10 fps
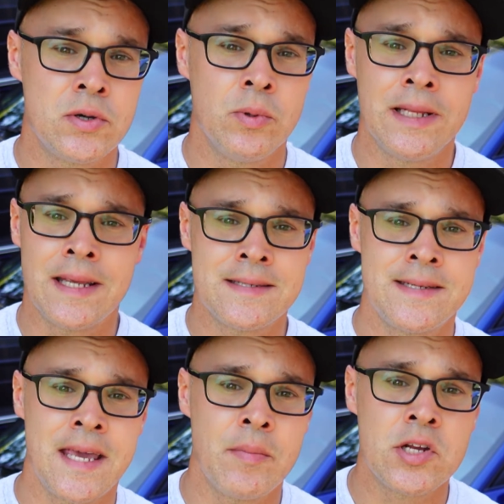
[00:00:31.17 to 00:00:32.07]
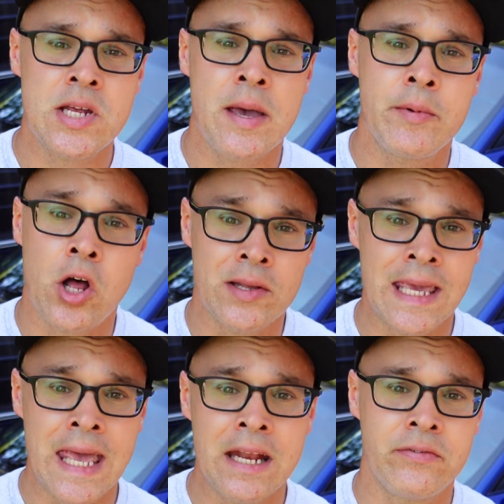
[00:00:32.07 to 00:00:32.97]
It really doesn't take much time at all
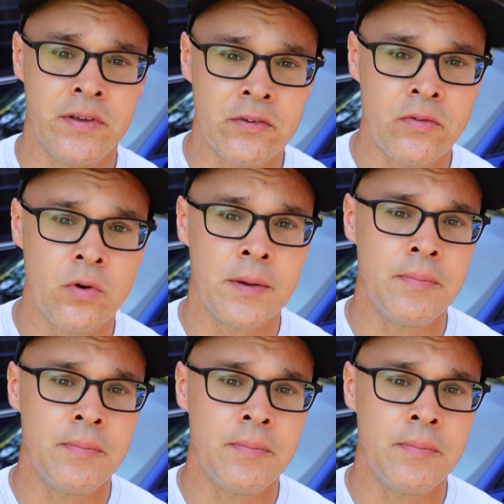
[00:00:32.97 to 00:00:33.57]
to get a feel for